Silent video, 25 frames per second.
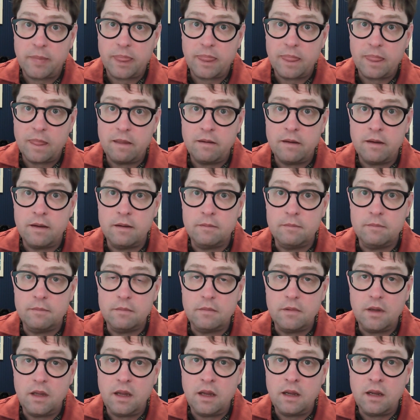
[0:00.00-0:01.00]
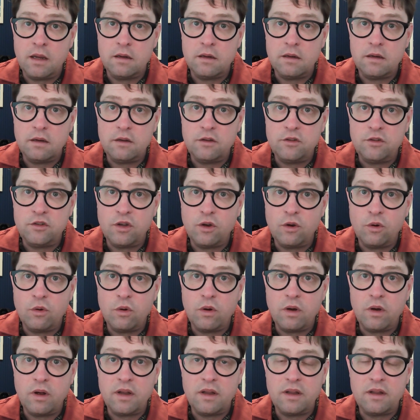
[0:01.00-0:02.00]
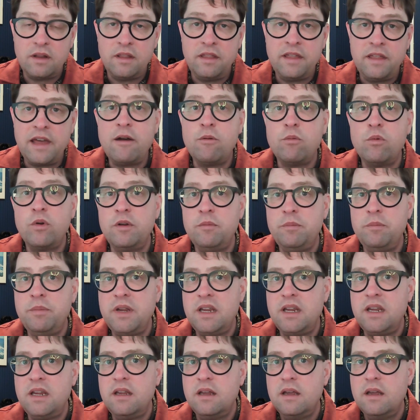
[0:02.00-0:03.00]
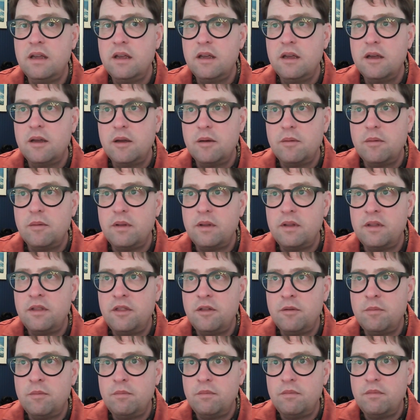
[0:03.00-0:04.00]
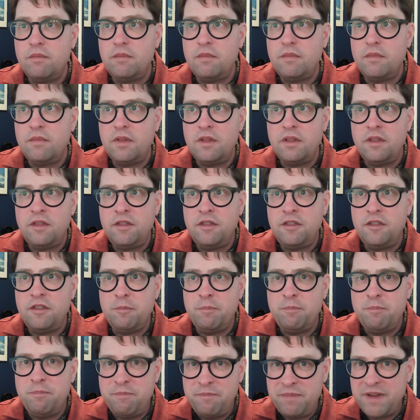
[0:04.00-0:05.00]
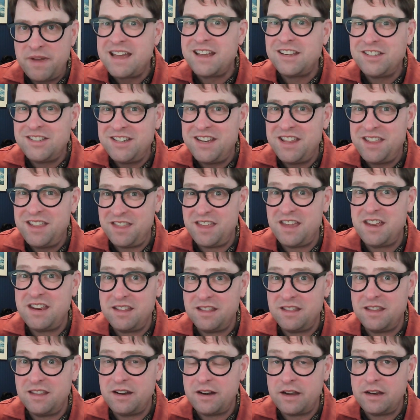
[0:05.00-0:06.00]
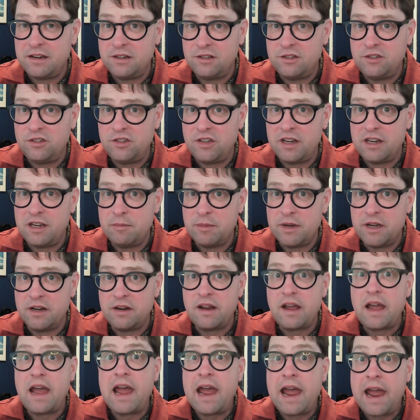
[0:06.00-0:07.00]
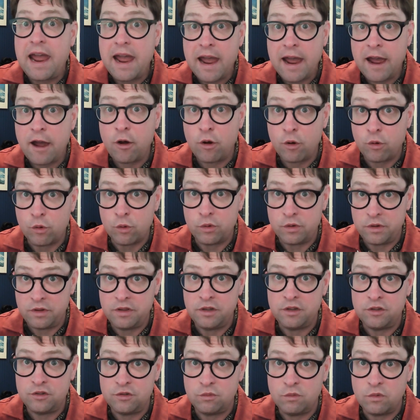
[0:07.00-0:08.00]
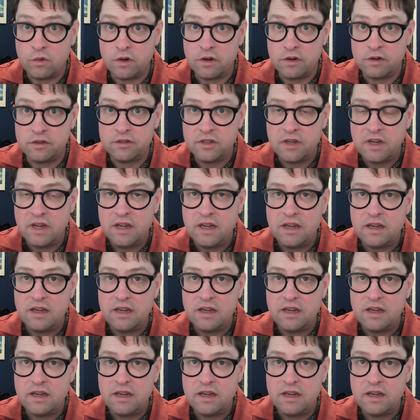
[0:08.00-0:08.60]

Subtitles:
And so that would be the best thing that I could say about how this works.